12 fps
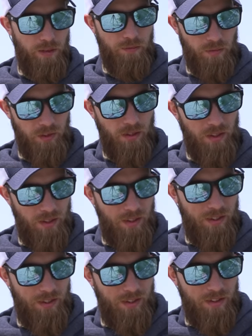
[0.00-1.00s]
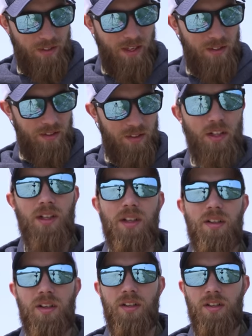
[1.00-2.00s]
foot and tell
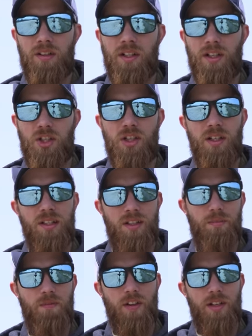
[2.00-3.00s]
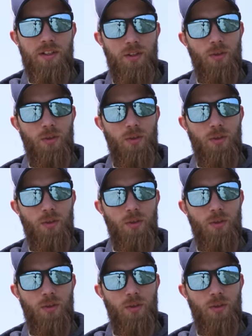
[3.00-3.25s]
Erica that she needs to find a new